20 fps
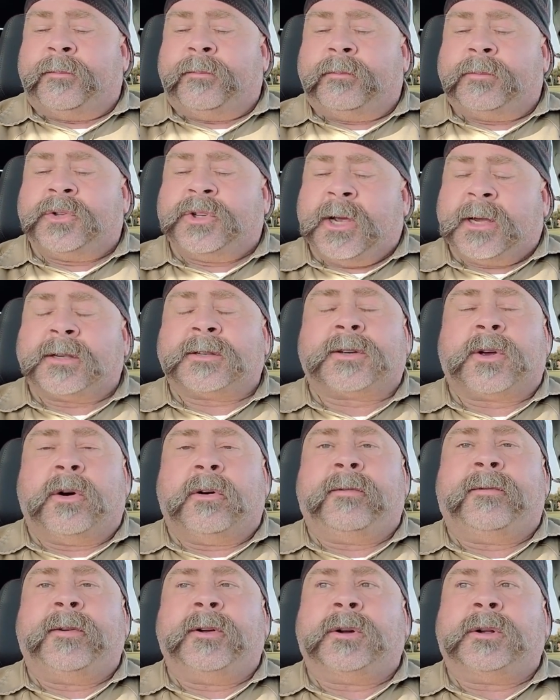Jake
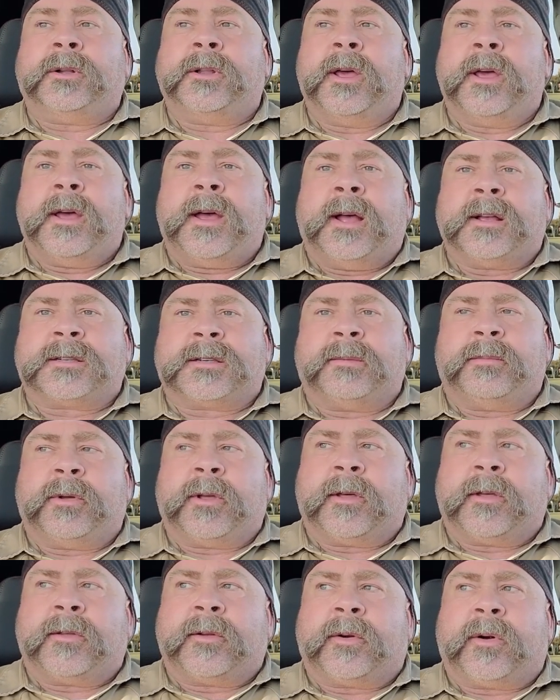Schofield and some
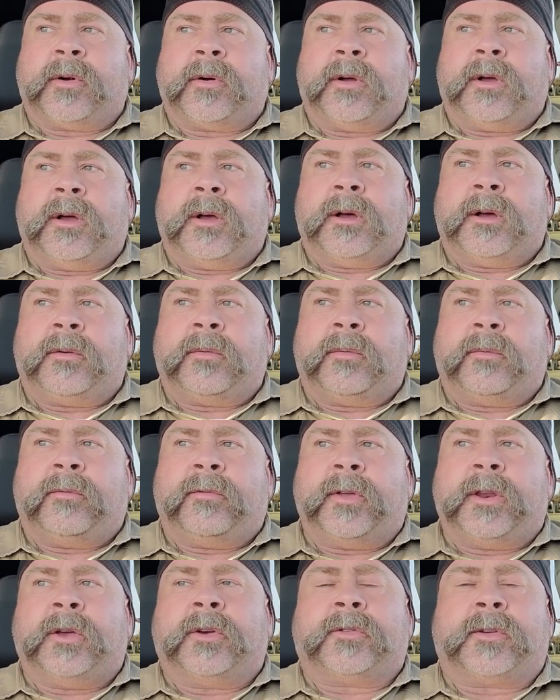other
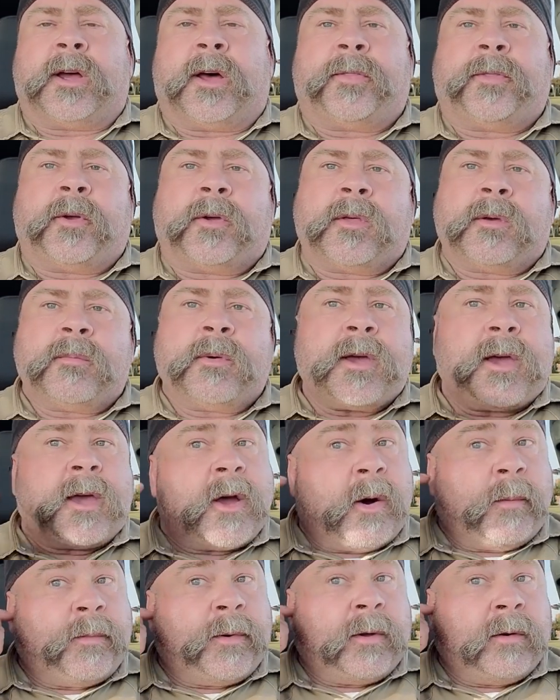videos out there that may
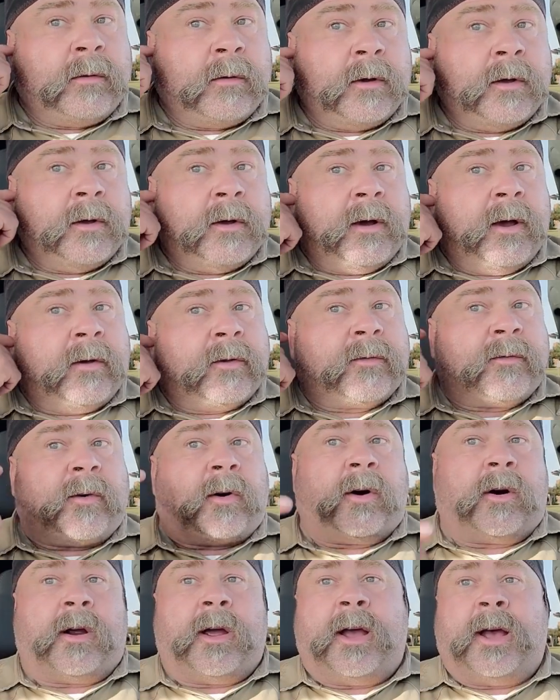help you as
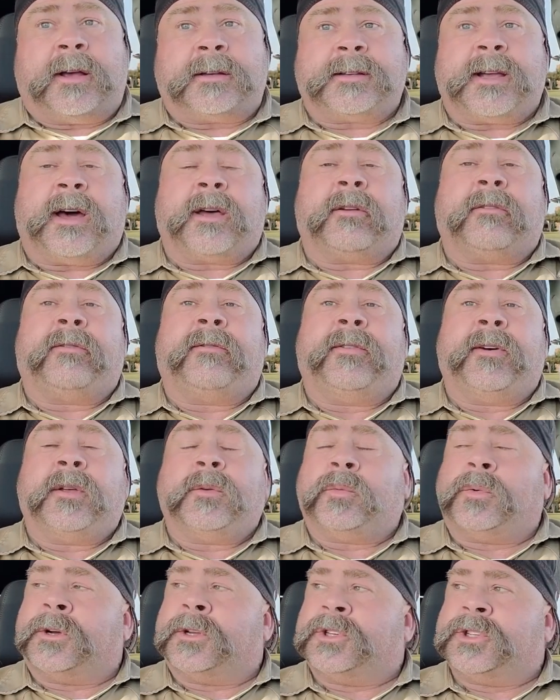far as how to fit
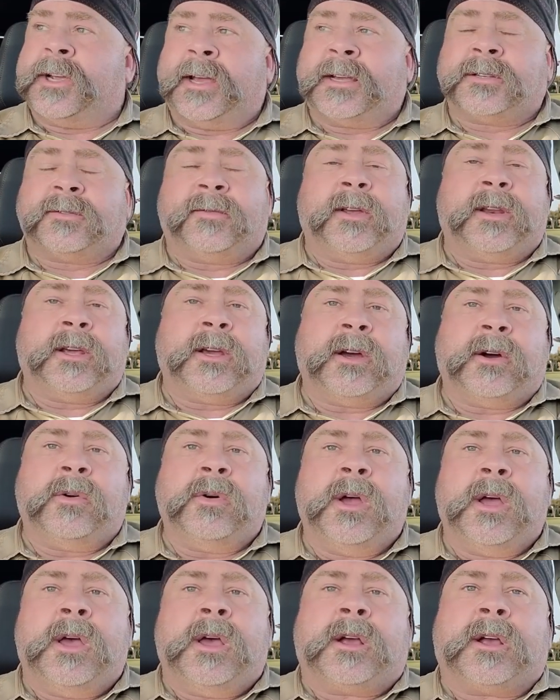one. Jake's video
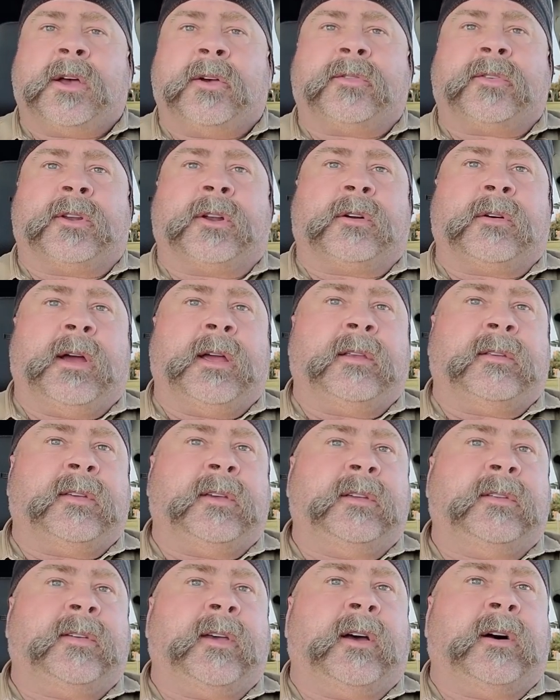goes into great
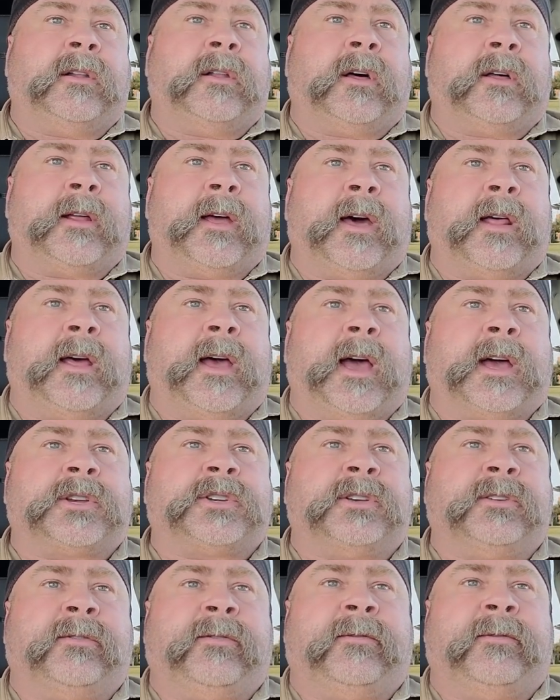detail on how to
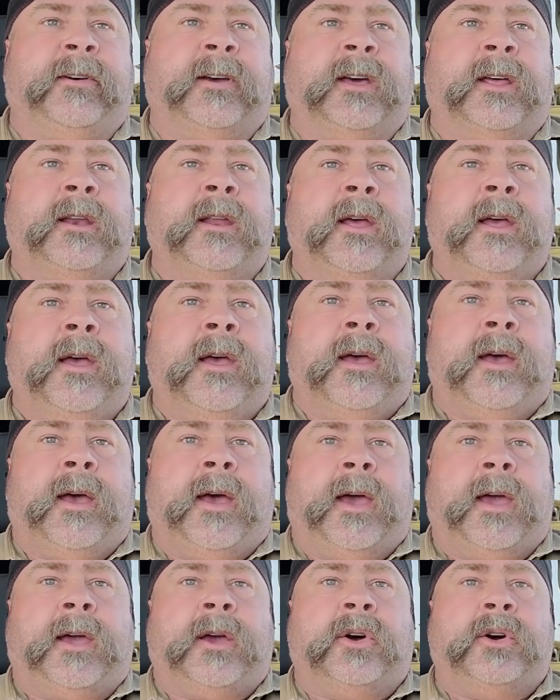actually fit
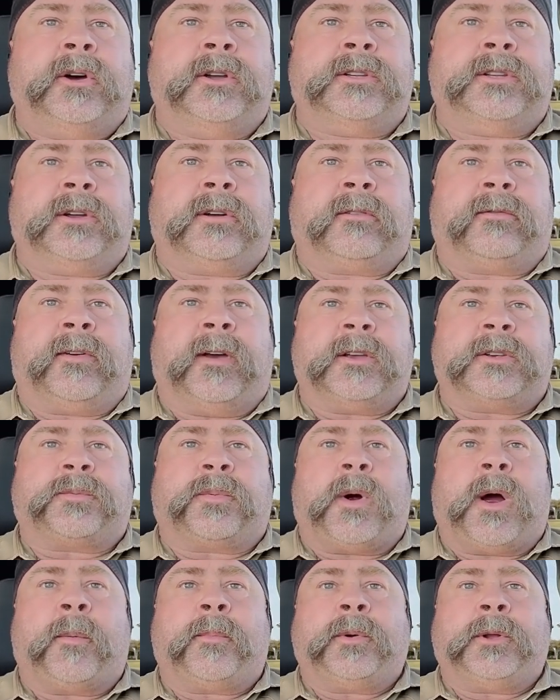a hood to your face
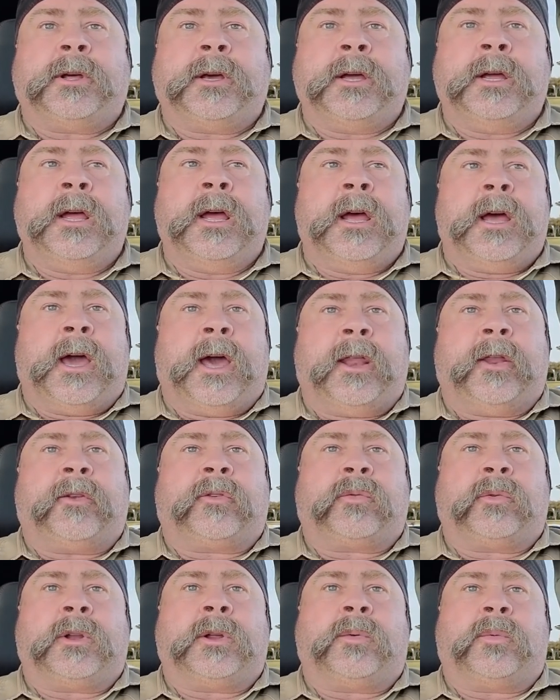properly, and
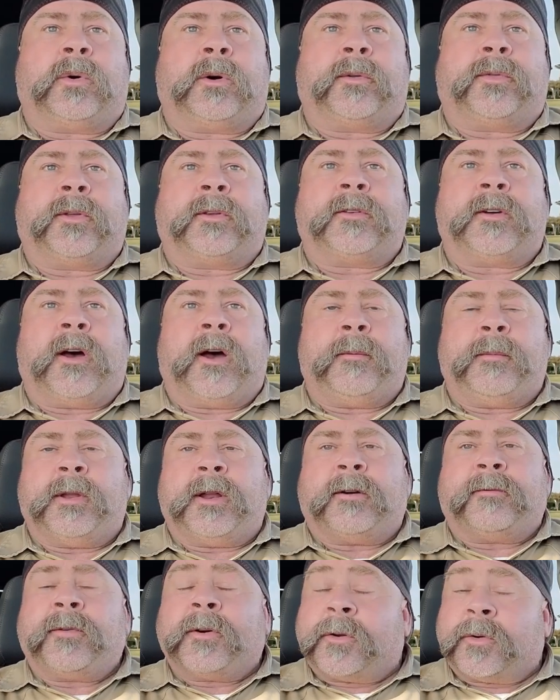it's really worth the time and
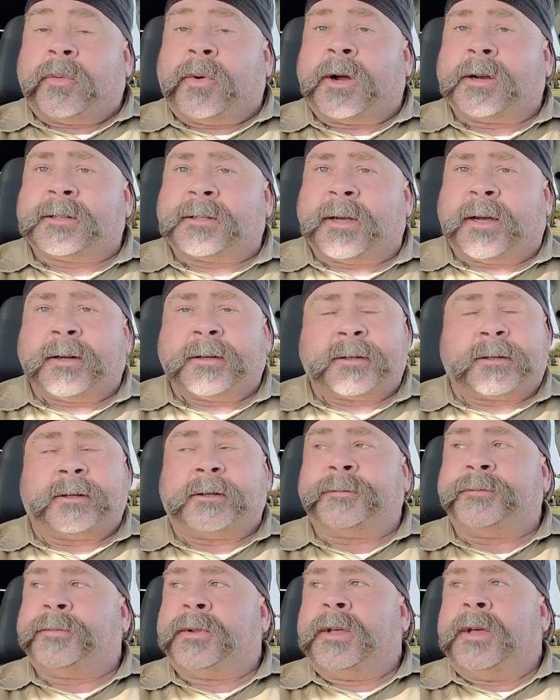effort to watch that.
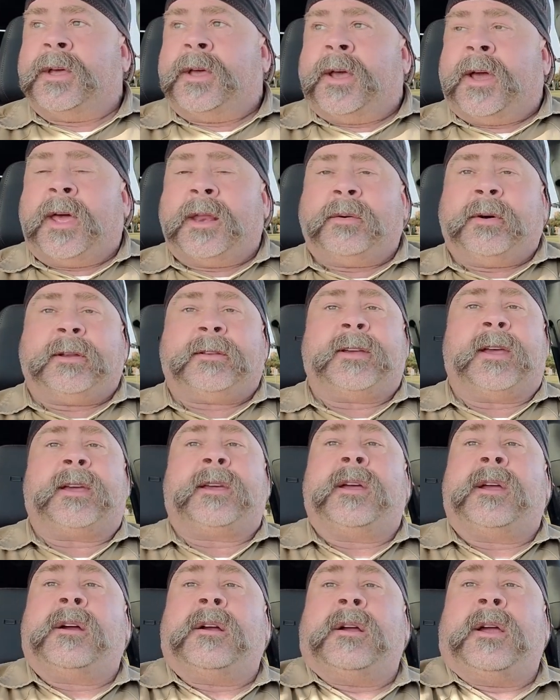So anyway, take
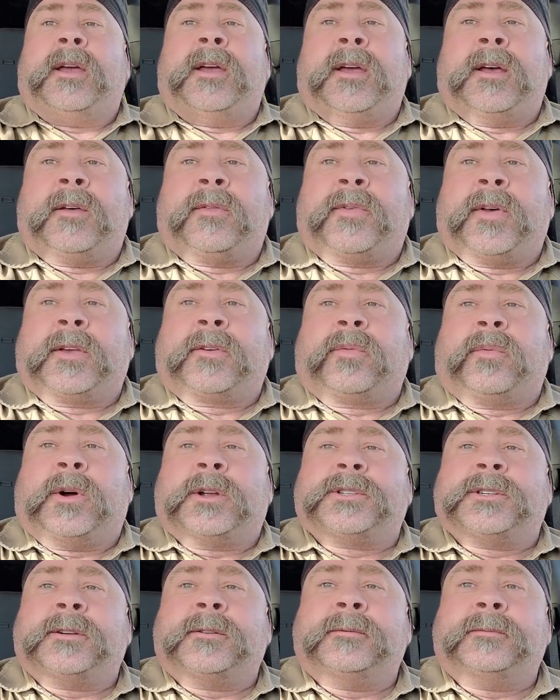care, and thanks for watching.